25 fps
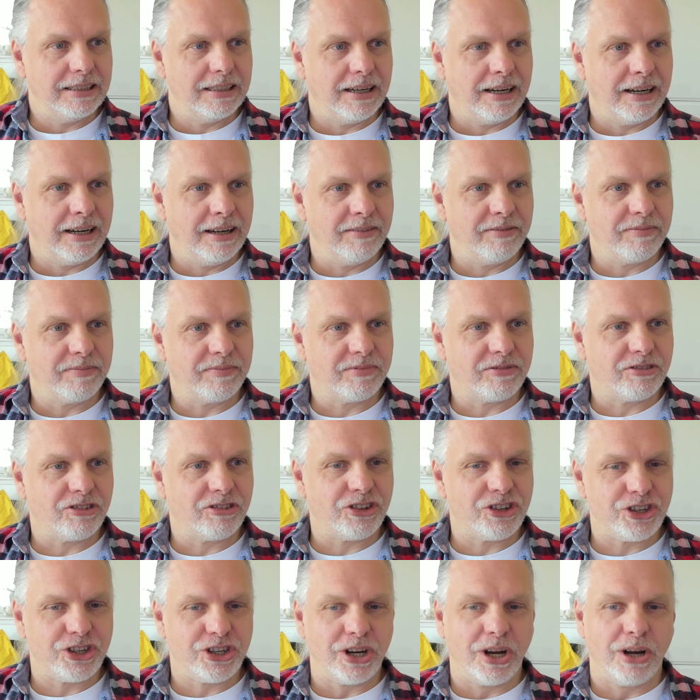I've
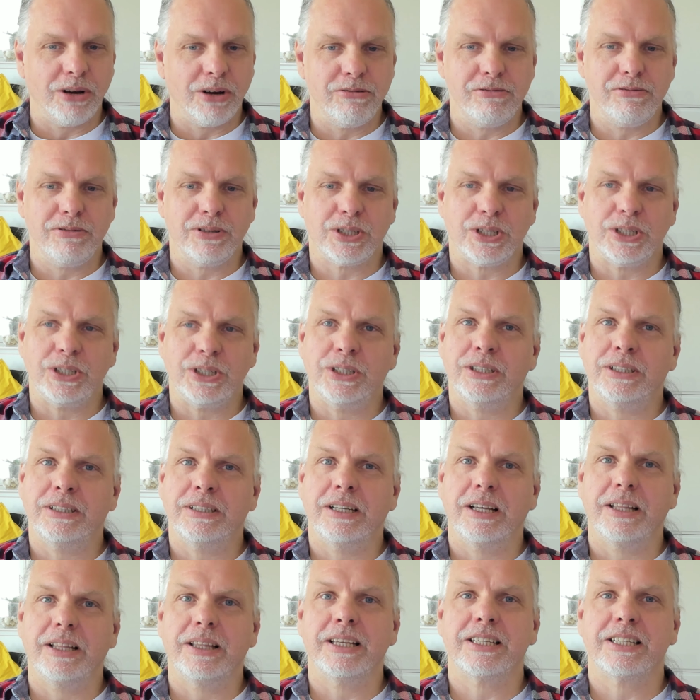chosen
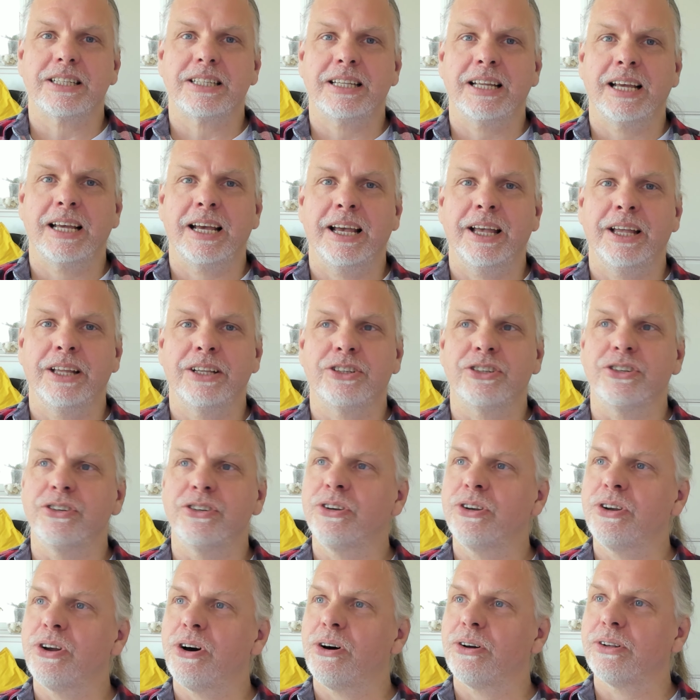at this stage
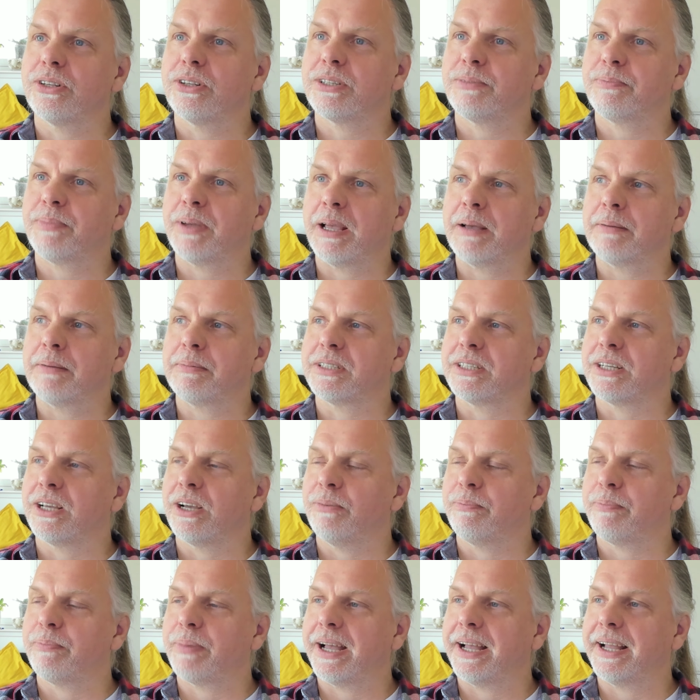not to be able to
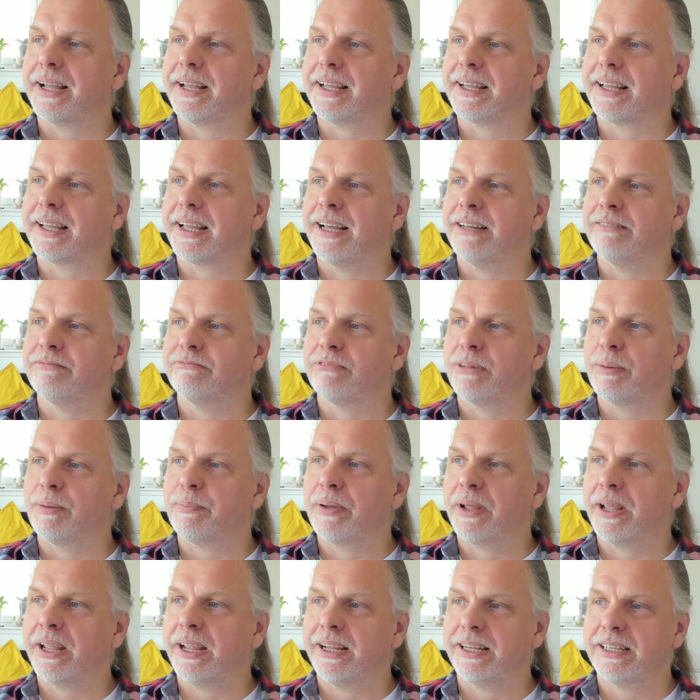go back and
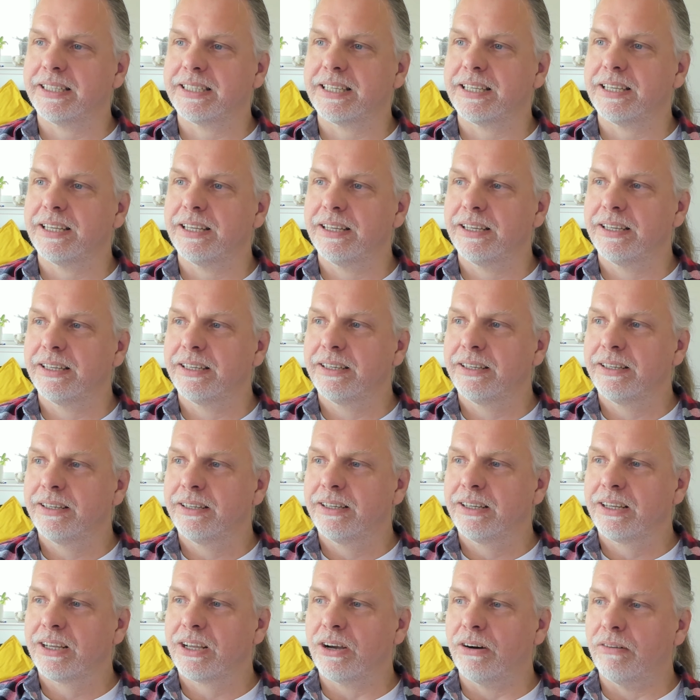repeat
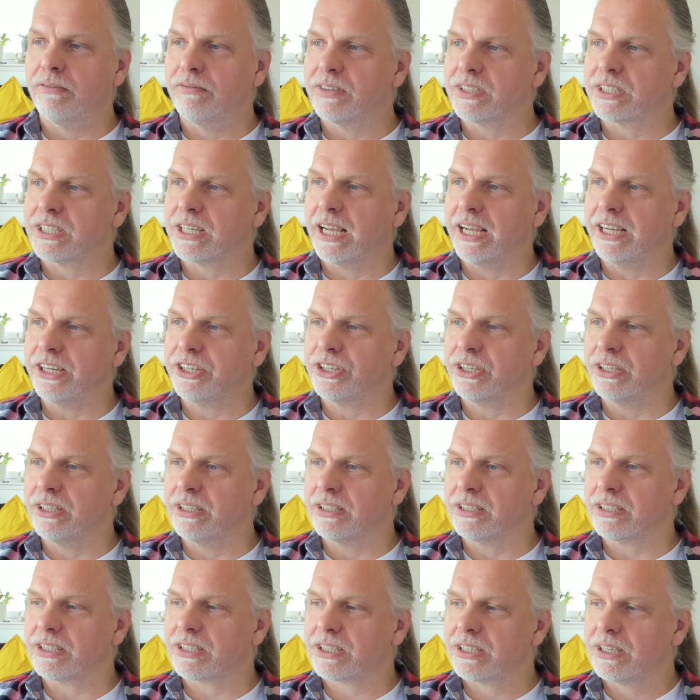
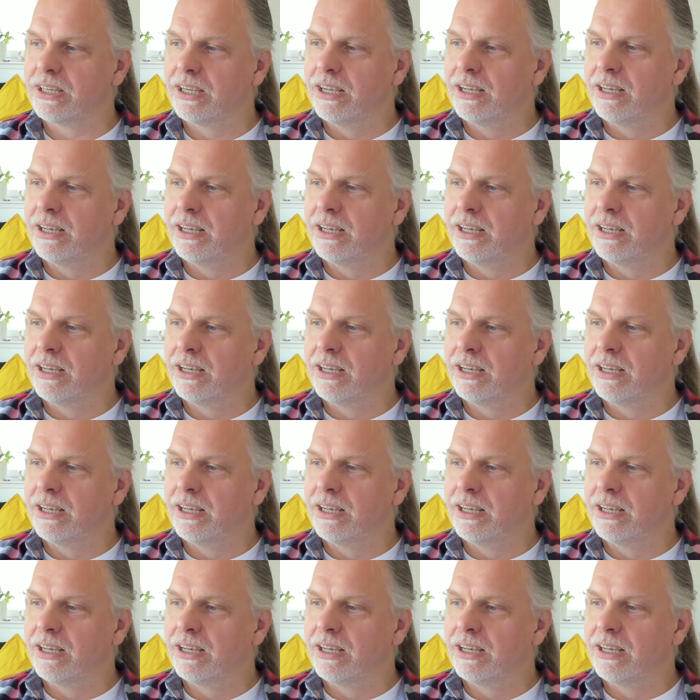conversations.